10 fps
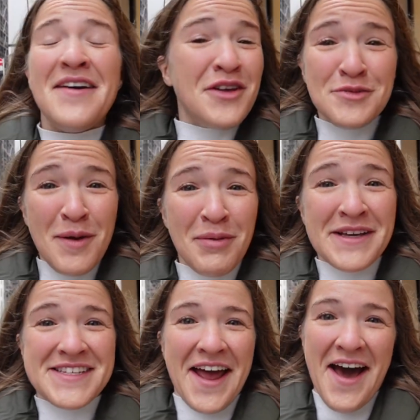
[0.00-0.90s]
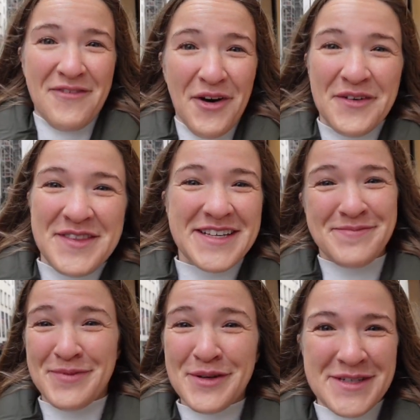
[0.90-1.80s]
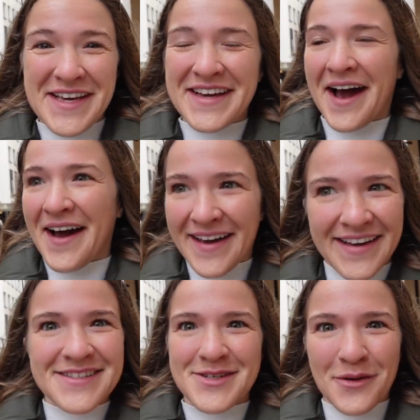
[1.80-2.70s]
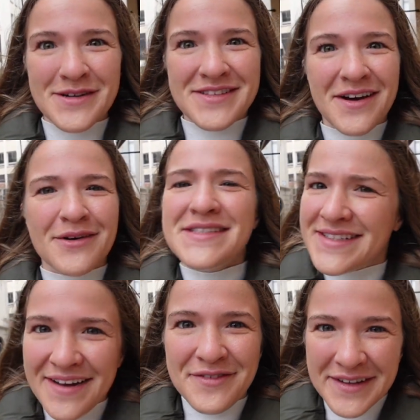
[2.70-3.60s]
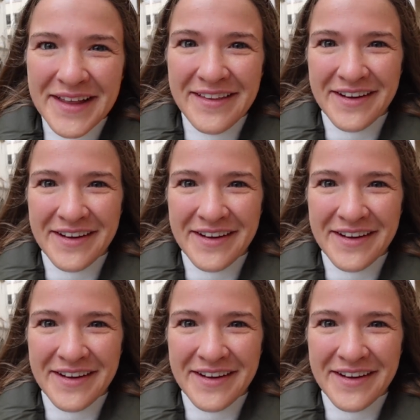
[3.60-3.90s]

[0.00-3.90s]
If there's one place to have all of these boutique high-end stores though, it's definitely